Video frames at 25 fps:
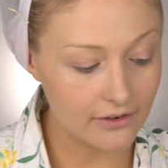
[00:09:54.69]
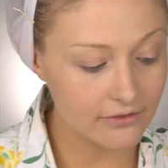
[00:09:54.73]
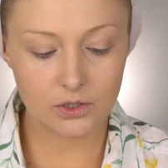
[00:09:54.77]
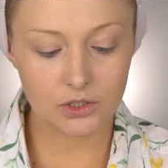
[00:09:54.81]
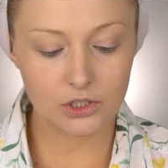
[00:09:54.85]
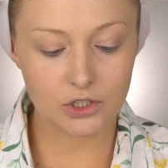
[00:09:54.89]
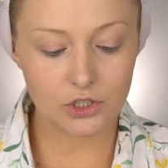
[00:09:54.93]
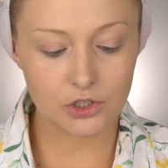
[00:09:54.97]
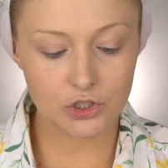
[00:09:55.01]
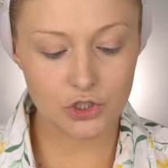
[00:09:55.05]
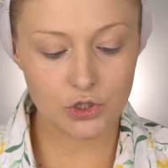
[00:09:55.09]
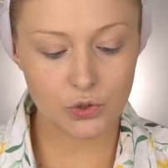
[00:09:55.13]
A
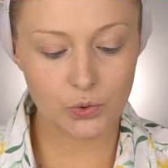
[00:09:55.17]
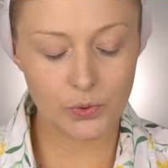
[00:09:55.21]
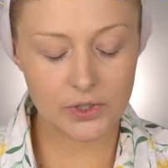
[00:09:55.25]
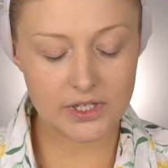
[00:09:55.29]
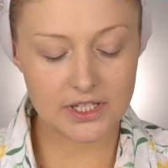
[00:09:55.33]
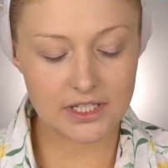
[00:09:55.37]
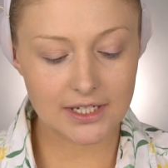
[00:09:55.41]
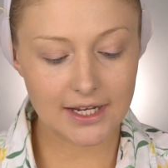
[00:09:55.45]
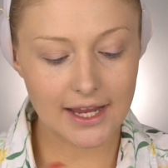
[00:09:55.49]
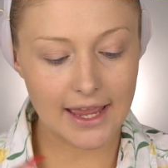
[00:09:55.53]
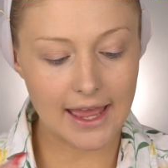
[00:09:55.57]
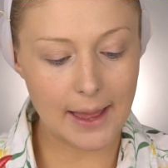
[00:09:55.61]
little
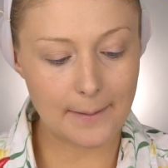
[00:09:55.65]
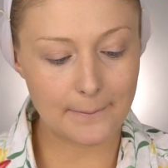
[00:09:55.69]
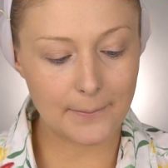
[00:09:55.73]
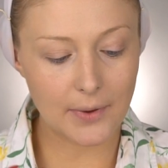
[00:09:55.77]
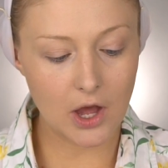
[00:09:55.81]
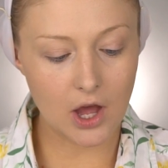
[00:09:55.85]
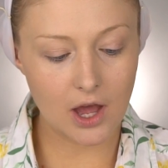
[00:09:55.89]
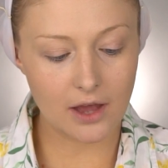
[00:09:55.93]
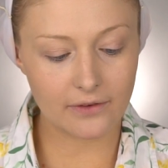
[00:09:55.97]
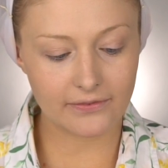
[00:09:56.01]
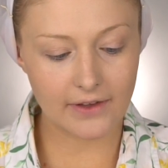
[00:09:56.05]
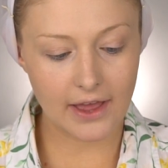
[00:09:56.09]
twist cap
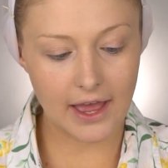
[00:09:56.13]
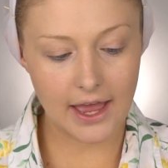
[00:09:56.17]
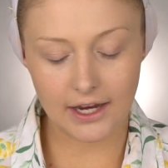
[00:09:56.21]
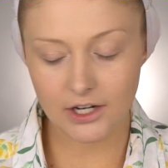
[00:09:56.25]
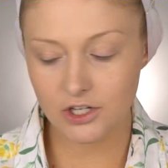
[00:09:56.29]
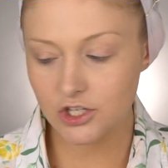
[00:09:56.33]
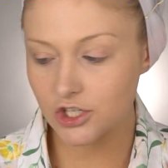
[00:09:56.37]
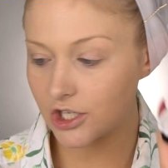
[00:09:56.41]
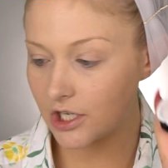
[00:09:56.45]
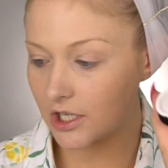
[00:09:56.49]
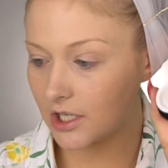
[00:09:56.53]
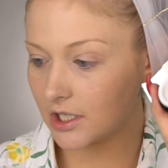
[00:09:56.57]
off
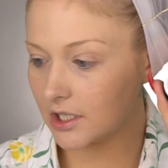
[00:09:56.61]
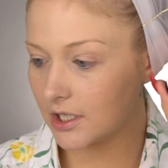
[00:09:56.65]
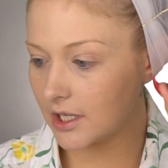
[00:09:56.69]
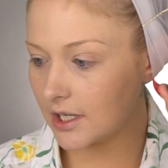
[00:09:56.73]
action,